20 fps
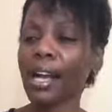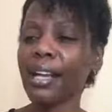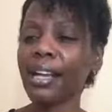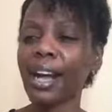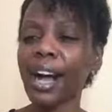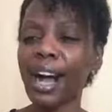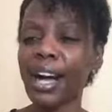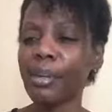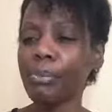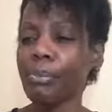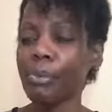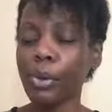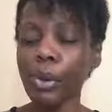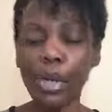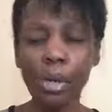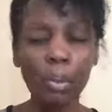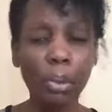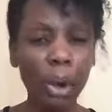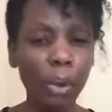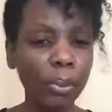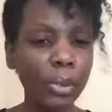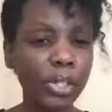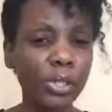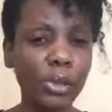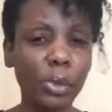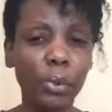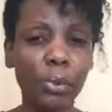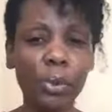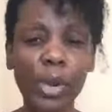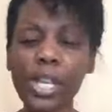God brought about
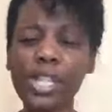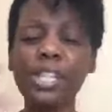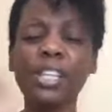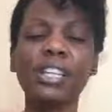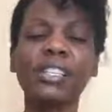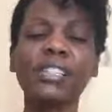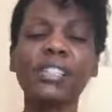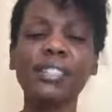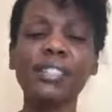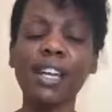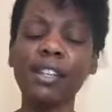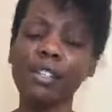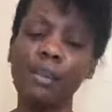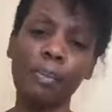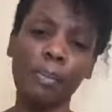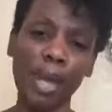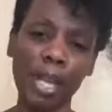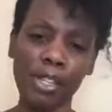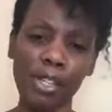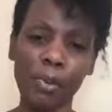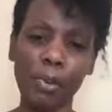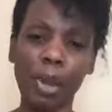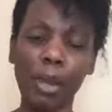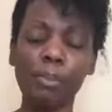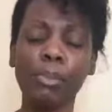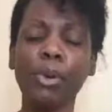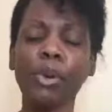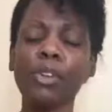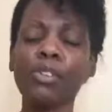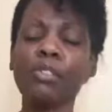restoration in such a major way
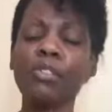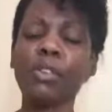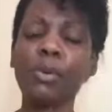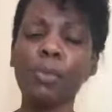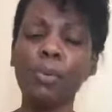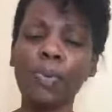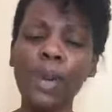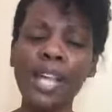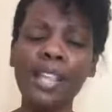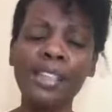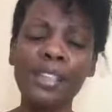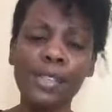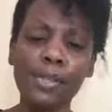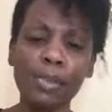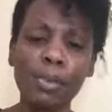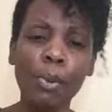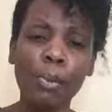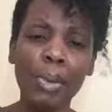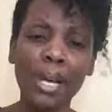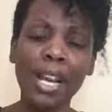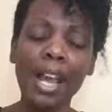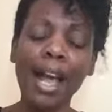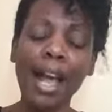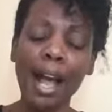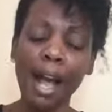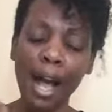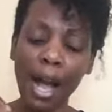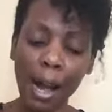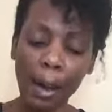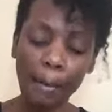because of the way this woman
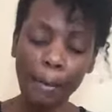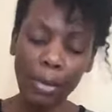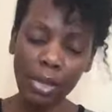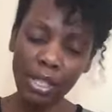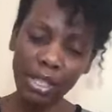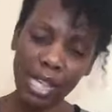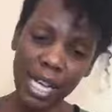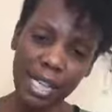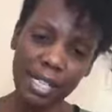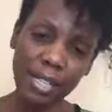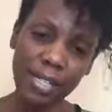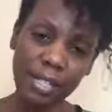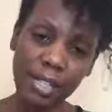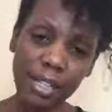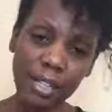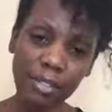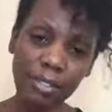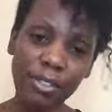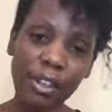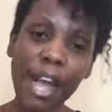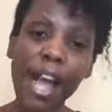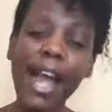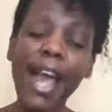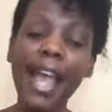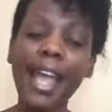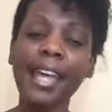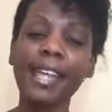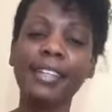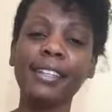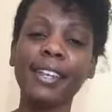humbled herself
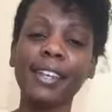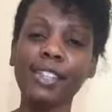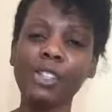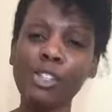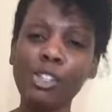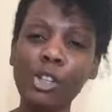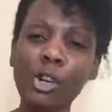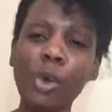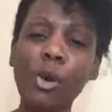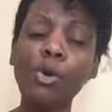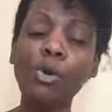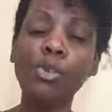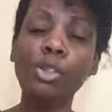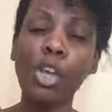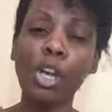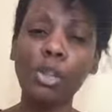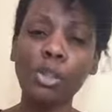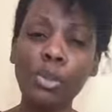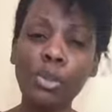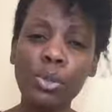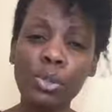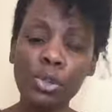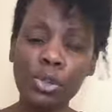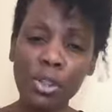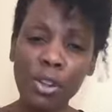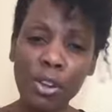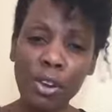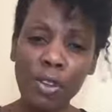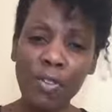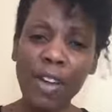and chose to
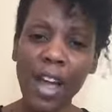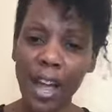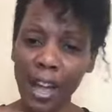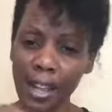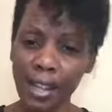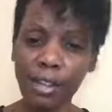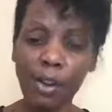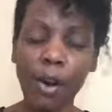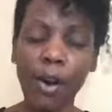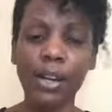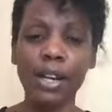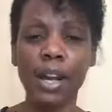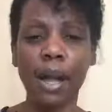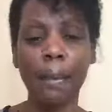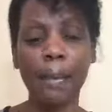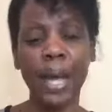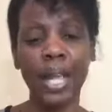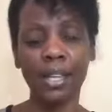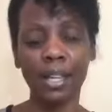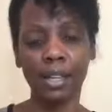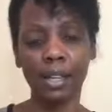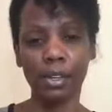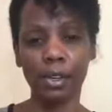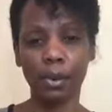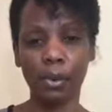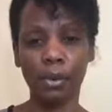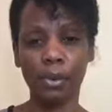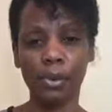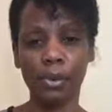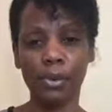serve and honor her
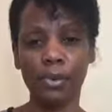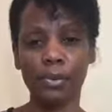mother-in-law.